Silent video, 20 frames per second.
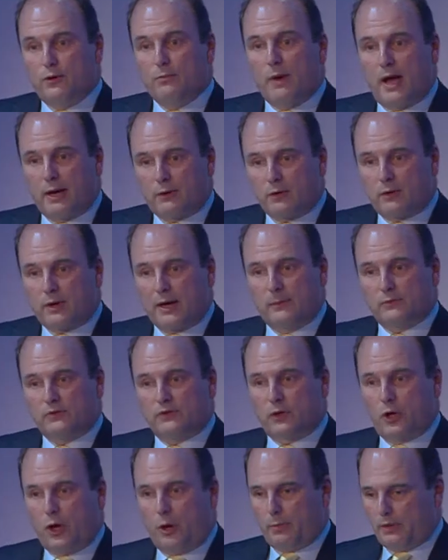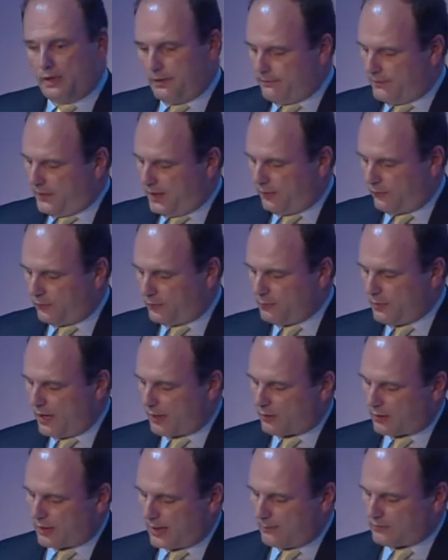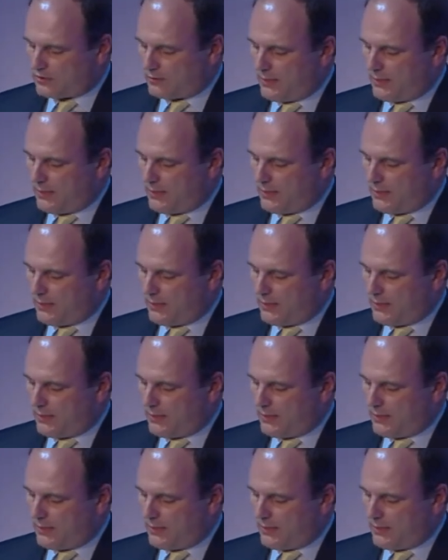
micrograms of copper, a few micrograms of